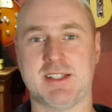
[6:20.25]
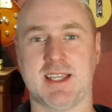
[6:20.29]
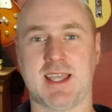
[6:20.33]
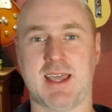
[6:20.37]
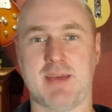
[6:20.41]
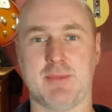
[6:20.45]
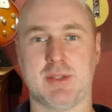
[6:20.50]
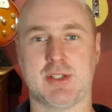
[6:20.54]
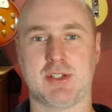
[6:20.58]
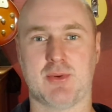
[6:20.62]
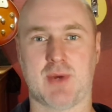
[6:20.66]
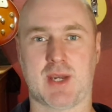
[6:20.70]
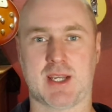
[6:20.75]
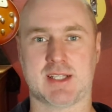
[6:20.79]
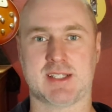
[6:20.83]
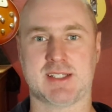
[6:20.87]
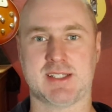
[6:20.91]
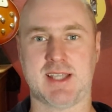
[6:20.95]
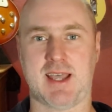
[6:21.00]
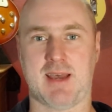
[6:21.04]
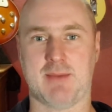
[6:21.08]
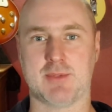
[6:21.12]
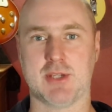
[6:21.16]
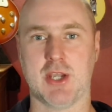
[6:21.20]
to get me to
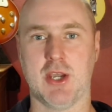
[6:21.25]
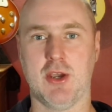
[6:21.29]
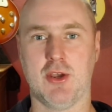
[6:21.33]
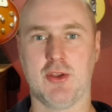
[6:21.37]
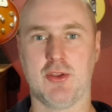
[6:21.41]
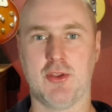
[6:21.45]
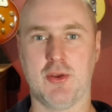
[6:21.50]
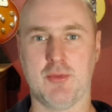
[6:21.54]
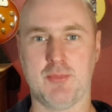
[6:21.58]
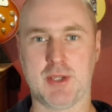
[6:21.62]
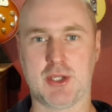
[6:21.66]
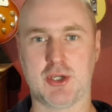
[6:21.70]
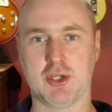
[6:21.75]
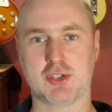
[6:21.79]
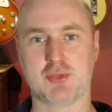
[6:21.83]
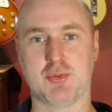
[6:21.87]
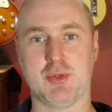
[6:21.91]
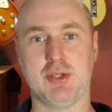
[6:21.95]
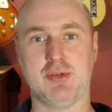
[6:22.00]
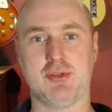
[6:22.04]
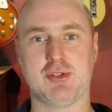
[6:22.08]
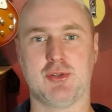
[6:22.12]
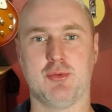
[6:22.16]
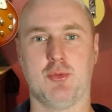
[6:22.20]
accept that because we
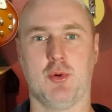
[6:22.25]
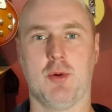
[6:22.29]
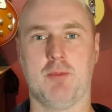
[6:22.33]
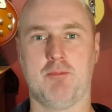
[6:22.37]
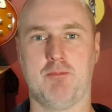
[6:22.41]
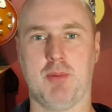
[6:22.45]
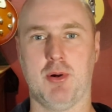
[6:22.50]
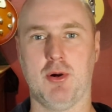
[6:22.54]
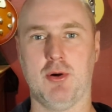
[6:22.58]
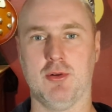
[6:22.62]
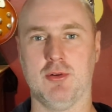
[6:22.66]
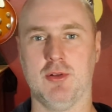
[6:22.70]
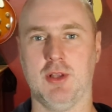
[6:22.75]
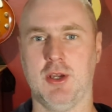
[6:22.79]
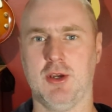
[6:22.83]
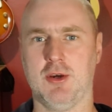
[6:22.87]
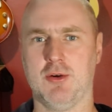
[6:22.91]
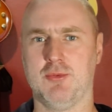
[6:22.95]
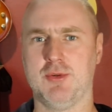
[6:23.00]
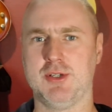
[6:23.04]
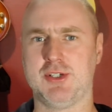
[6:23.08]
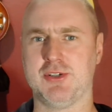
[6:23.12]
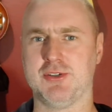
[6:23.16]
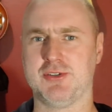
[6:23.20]
use the word pull,
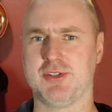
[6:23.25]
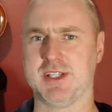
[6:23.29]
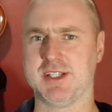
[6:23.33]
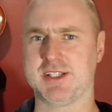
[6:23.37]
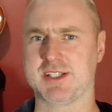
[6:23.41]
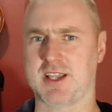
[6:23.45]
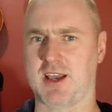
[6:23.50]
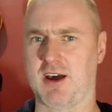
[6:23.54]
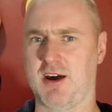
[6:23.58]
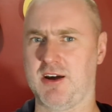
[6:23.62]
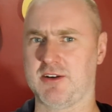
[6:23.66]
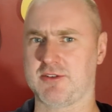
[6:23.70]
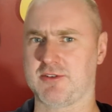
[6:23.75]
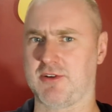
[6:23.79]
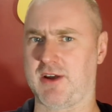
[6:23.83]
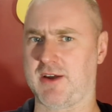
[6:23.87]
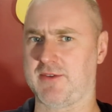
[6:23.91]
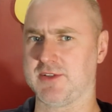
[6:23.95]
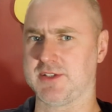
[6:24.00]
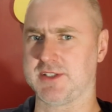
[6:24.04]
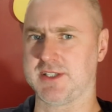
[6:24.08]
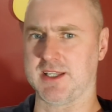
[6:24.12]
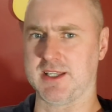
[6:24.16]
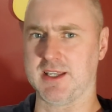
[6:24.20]
we should discard
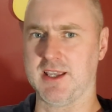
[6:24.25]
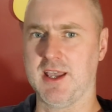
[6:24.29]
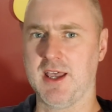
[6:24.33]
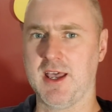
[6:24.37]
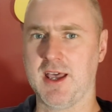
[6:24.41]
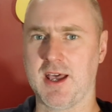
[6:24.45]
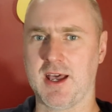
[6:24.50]
gravity,